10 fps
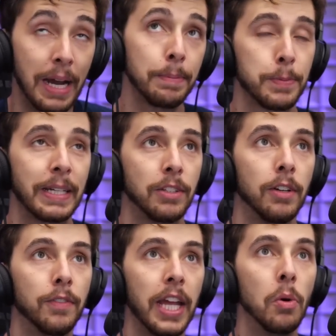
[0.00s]
my
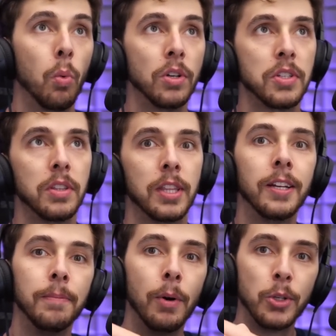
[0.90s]
perspective, it wasn't
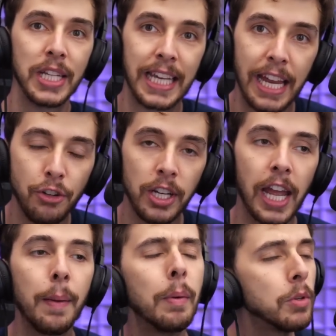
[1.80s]
the most engaging
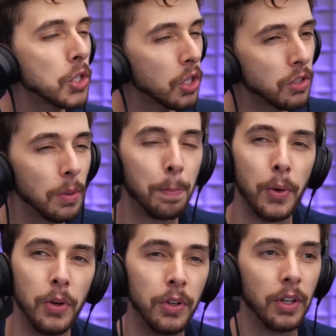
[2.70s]
game. It was good to
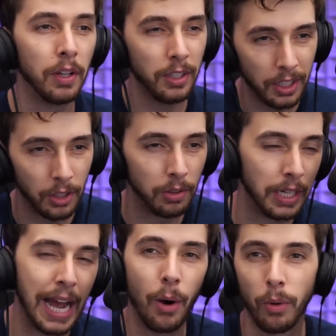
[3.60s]
burn, uh, you know,
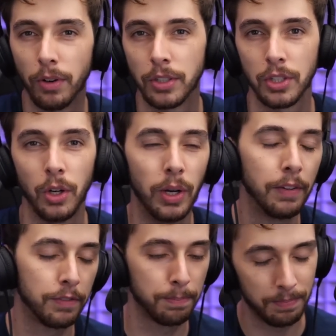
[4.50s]
an hour or so
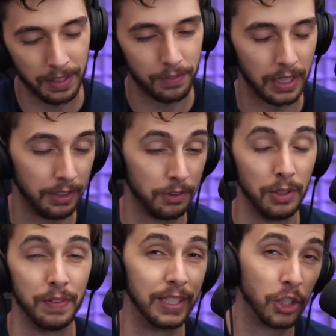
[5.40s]
if if you
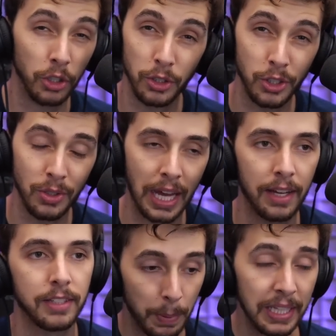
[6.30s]
even could do
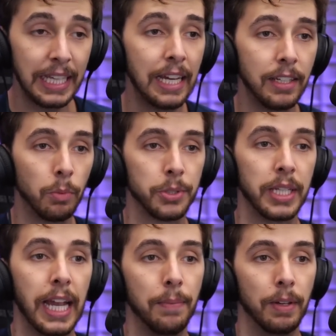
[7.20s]
that. But in the end, it wasn't
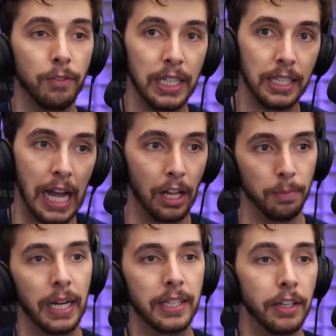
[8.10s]
a game that really held
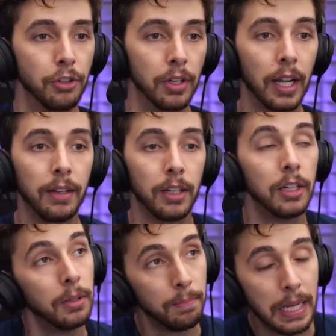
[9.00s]
my attention, and
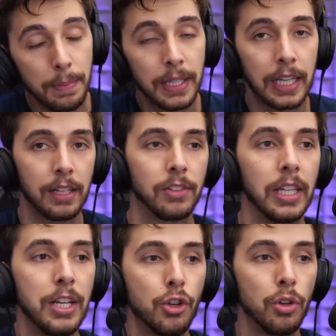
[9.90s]
maybe the
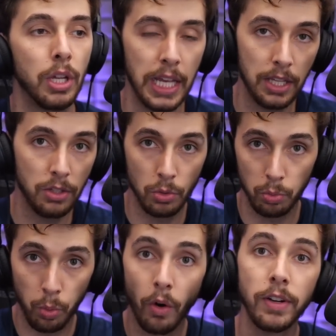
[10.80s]
cancellation is
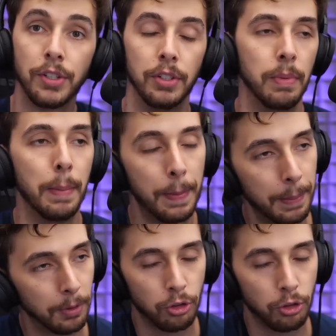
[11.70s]
warranted. Maybe people